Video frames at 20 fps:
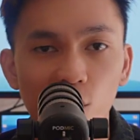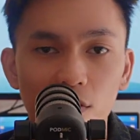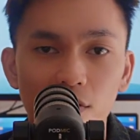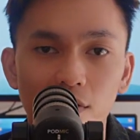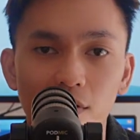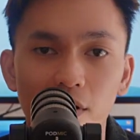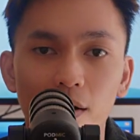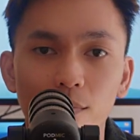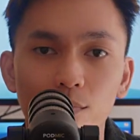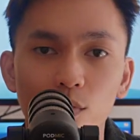
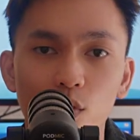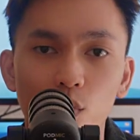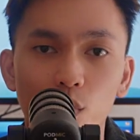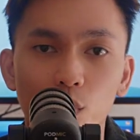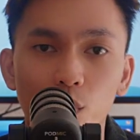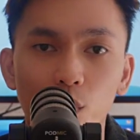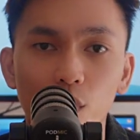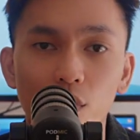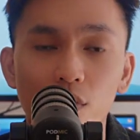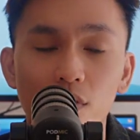them
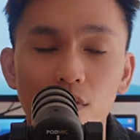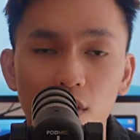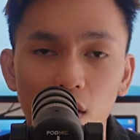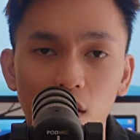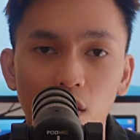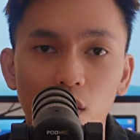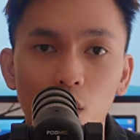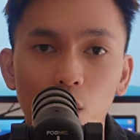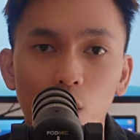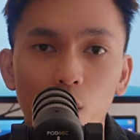to
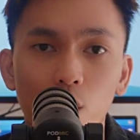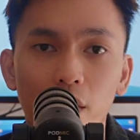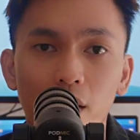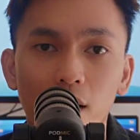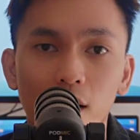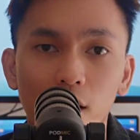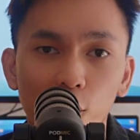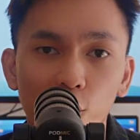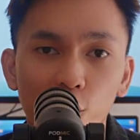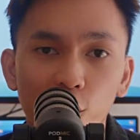continue
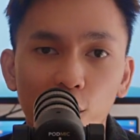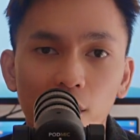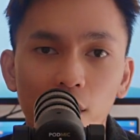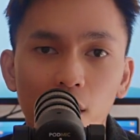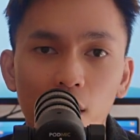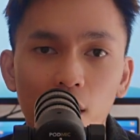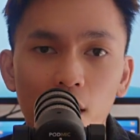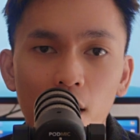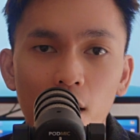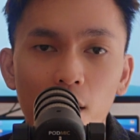and learn
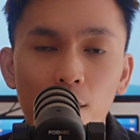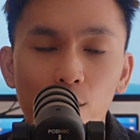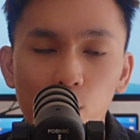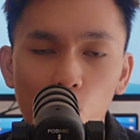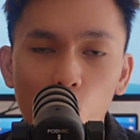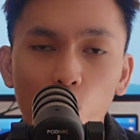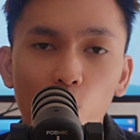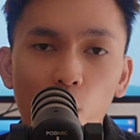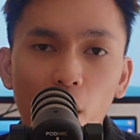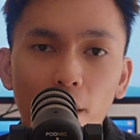
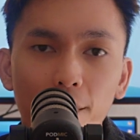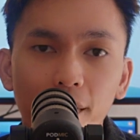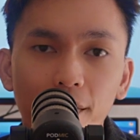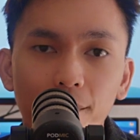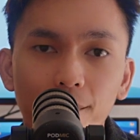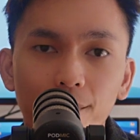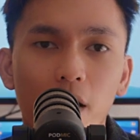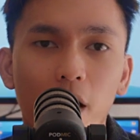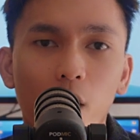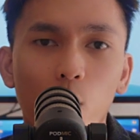programming.
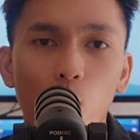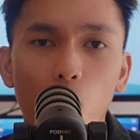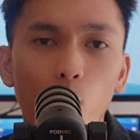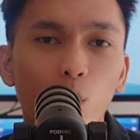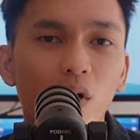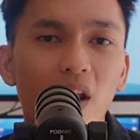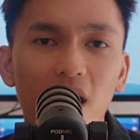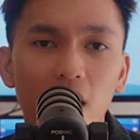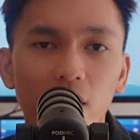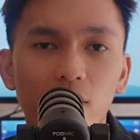Like, why would I
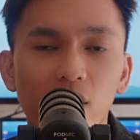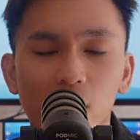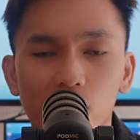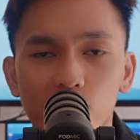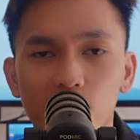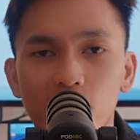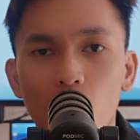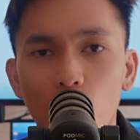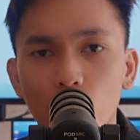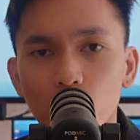even learn
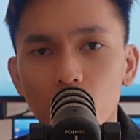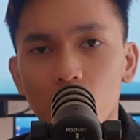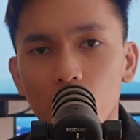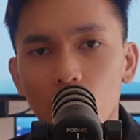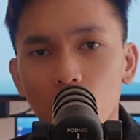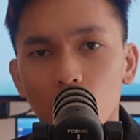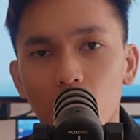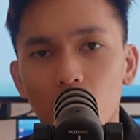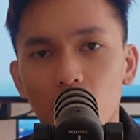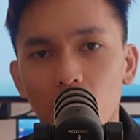how to
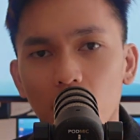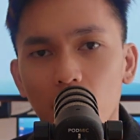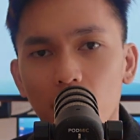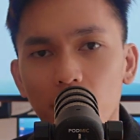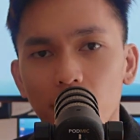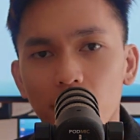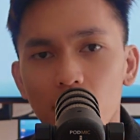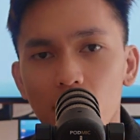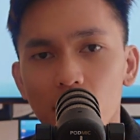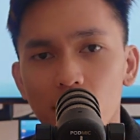code if
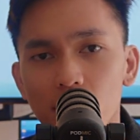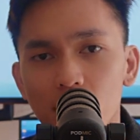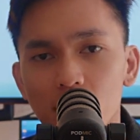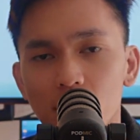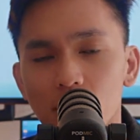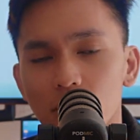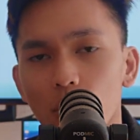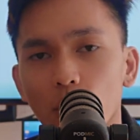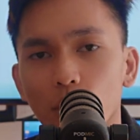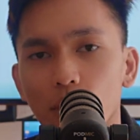there is
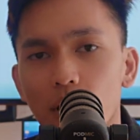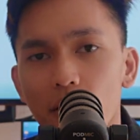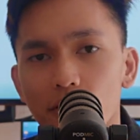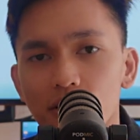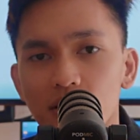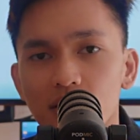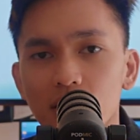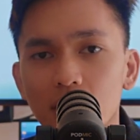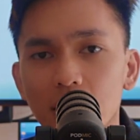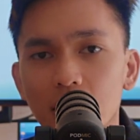no
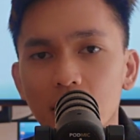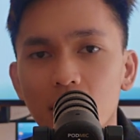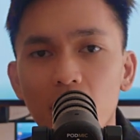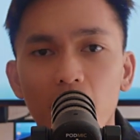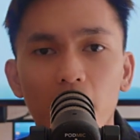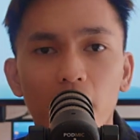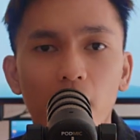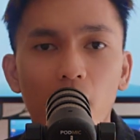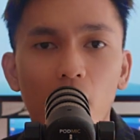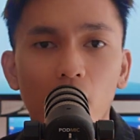guarantee
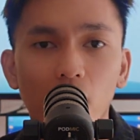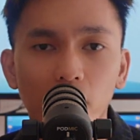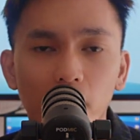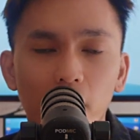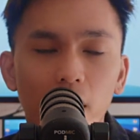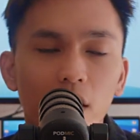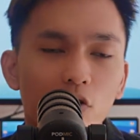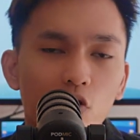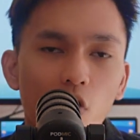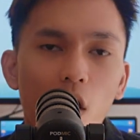that I'll get
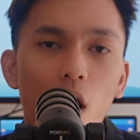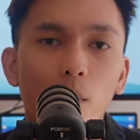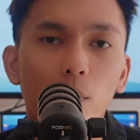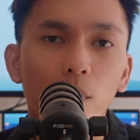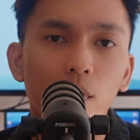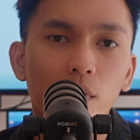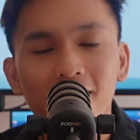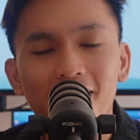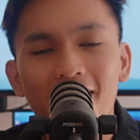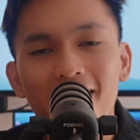a job?
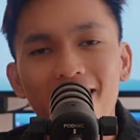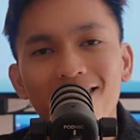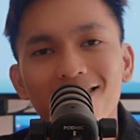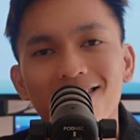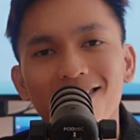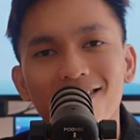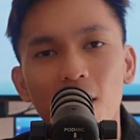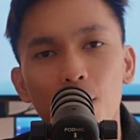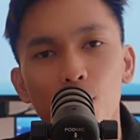Next, number